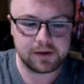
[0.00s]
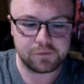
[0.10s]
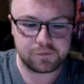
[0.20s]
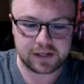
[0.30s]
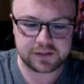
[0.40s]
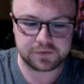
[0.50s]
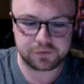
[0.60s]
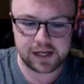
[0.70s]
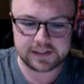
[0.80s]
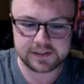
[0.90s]
fast
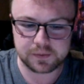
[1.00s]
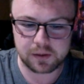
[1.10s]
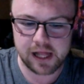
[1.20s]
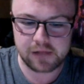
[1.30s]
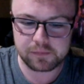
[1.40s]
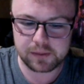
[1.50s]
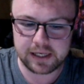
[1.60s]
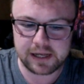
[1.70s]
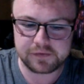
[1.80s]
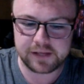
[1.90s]
friends. While Elphaba
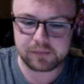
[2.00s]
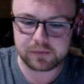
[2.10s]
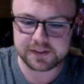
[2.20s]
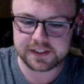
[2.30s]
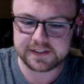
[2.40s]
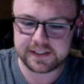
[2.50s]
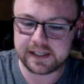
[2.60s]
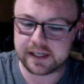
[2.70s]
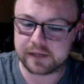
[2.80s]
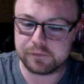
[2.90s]
left the Emerald City,
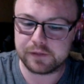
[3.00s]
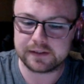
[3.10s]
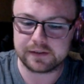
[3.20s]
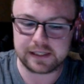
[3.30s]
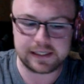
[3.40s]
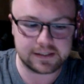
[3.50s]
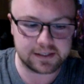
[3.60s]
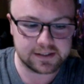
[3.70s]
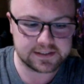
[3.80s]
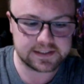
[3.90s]
a conflicted
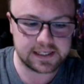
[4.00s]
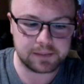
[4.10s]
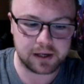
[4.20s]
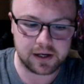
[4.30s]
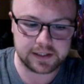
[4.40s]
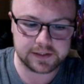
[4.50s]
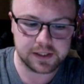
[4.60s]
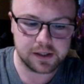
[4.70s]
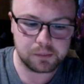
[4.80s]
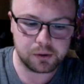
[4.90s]
Glinda stayed behind,
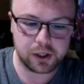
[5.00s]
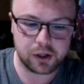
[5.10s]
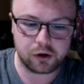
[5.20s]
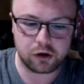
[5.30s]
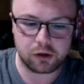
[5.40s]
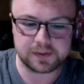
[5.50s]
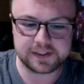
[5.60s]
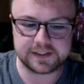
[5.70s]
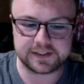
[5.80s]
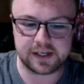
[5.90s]
putting her on
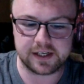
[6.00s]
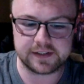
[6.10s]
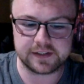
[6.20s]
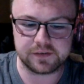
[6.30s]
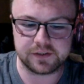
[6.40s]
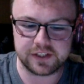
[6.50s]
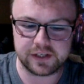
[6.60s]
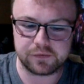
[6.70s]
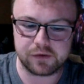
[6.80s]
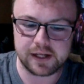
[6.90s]
opposite sides of her dear
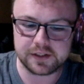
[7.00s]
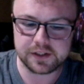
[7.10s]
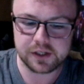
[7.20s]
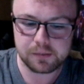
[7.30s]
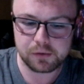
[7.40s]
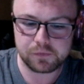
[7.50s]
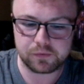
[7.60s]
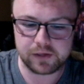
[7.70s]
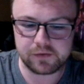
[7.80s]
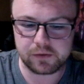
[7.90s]
friend. Both
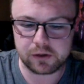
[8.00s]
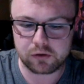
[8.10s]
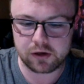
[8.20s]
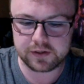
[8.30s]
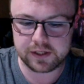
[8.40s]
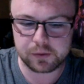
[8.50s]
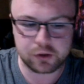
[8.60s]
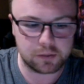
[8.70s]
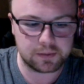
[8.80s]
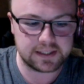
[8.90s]
Erivo and Grande were
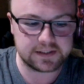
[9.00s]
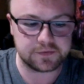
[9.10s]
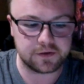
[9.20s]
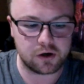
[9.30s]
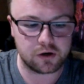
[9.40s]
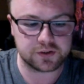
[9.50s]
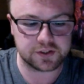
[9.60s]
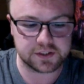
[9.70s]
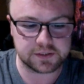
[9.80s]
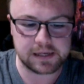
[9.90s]
nominated for
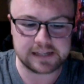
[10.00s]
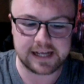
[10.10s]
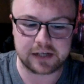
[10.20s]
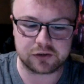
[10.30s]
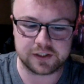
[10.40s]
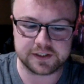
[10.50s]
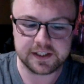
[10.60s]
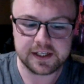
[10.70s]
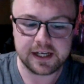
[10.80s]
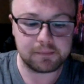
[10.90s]
Oscars Best Actress
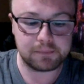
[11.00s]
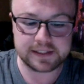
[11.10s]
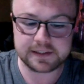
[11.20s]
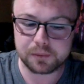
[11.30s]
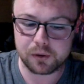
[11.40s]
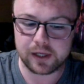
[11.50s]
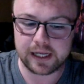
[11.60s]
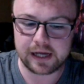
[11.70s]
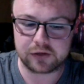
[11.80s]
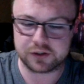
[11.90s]
and Best Supporting
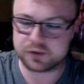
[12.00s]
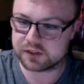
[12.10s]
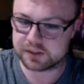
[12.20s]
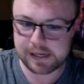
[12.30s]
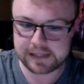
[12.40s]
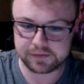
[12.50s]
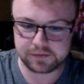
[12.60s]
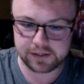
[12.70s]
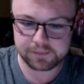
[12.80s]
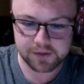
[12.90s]
Actress,
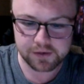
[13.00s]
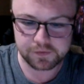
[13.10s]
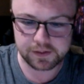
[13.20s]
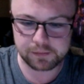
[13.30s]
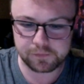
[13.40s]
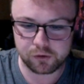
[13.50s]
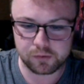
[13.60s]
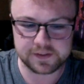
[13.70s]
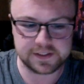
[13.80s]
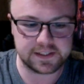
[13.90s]
respectively, for their
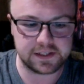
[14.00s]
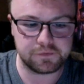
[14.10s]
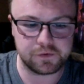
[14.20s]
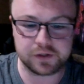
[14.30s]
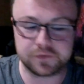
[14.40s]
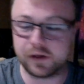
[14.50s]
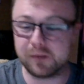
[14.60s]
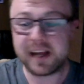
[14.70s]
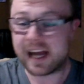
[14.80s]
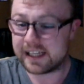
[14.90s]
performances in the first film.
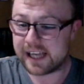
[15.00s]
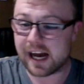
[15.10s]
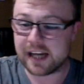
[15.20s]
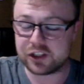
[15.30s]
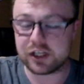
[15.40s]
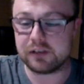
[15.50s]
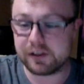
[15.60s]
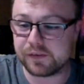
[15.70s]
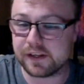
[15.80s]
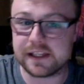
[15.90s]
And yeah, I generally
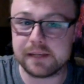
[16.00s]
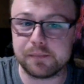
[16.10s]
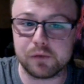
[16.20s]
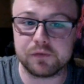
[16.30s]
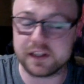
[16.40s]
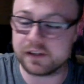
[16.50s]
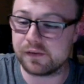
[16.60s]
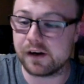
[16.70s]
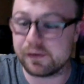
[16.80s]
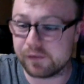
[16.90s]
think they both did a
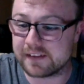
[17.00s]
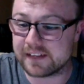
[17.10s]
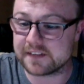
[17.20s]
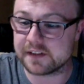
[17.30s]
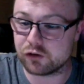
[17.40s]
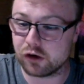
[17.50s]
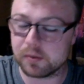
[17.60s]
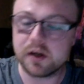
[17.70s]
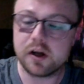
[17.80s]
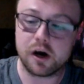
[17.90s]
very fantastic job.
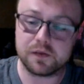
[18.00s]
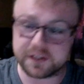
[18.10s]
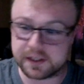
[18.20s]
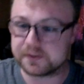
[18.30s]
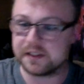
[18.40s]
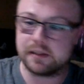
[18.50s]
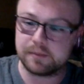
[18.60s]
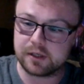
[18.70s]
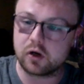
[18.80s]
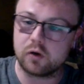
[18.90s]
Obviously, there was a little
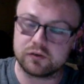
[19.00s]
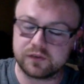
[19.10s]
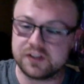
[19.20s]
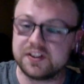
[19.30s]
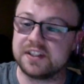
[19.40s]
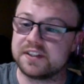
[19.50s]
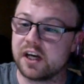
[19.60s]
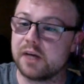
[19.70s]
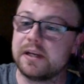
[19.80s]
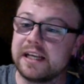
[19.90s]
bit of controversy at the
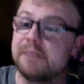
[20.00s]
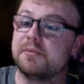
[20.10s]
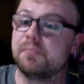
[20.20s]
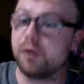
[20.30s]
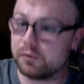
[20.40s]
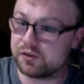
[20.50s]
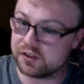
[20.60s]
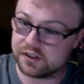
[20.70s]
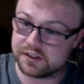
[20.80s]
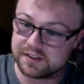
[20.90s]
time when it came to
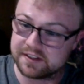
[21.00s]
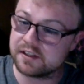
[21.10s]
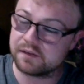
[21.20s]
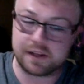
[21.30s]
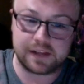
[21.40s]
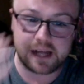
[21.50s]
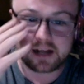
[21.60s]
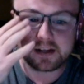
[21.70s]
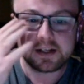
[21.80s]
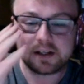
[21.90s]
posters and stuff like that.
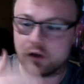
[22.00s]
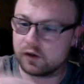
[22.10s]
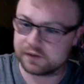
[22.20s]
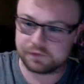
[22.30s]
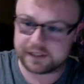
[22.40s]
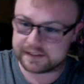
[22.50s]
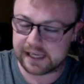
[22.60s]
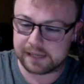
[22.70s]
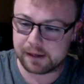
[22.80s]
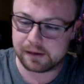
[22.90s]
Lots of things
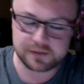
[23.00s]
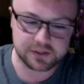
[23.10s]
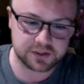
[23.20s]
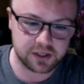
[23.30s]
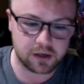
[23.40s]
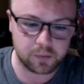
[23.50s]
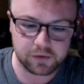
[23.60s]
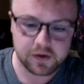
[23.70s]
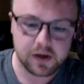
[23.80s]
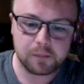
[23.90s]
came out to start
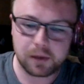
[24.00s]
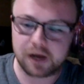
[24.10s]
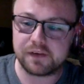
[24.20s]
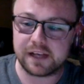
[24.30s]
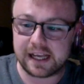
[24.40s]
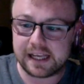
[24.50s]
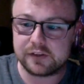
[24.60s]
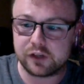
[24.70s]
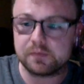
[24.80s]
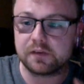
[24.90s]
with. But I think in
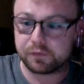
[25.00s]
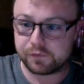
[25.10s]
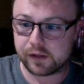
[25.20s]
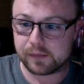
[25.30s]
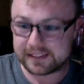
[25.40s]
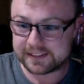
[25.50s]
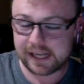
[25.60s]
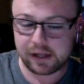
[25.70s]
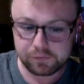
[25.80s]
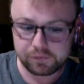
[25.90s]
terms of the film
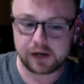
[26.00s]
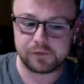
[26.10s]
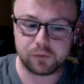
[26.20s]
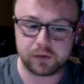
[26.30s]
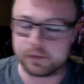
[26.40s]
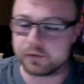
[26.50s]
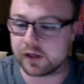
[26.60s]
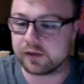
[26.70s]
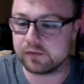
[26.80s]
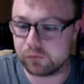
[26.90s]
itself, I thought they were
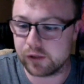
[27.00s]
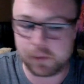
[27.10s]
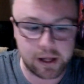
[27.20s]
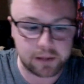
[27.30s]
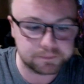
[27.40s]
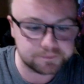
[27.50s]
done really well.